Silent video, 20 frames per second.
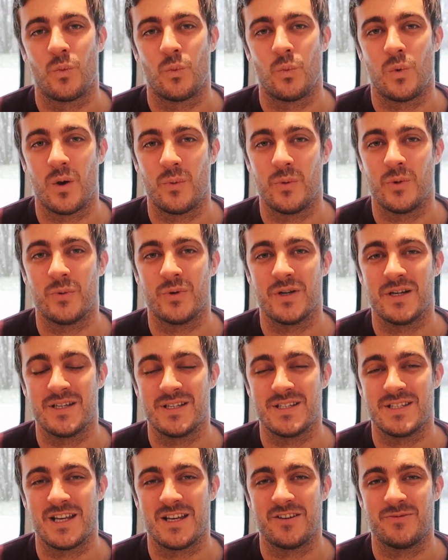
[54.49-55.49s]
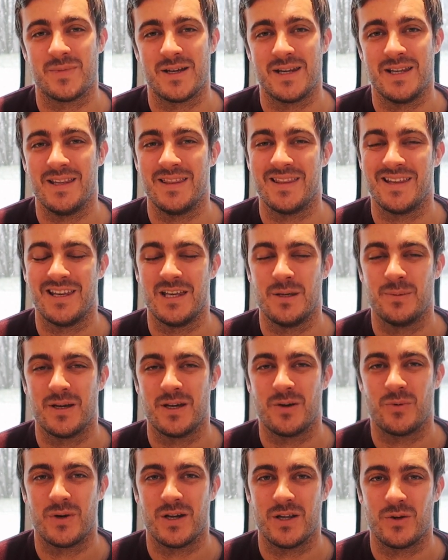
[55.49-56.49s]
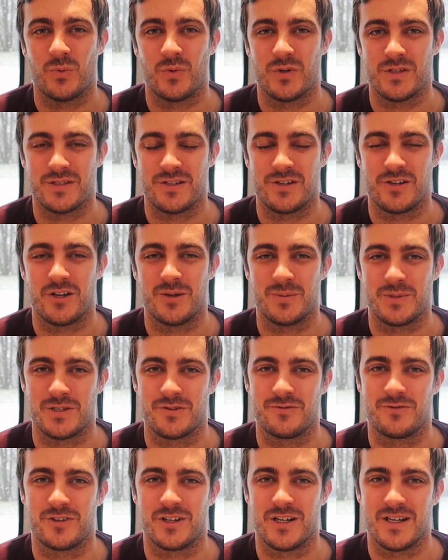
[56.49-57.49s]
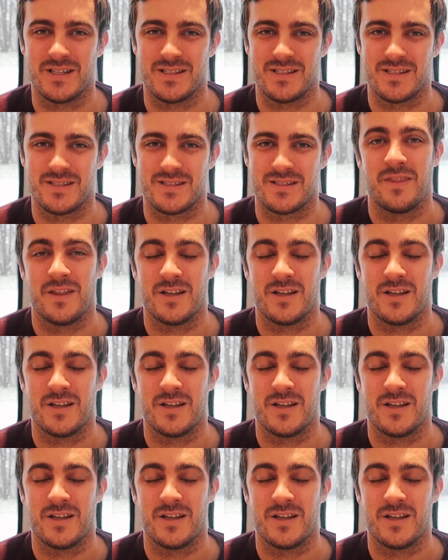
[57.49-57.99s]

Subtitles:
While we wanted to save money, the eBay one wasn't an option for us.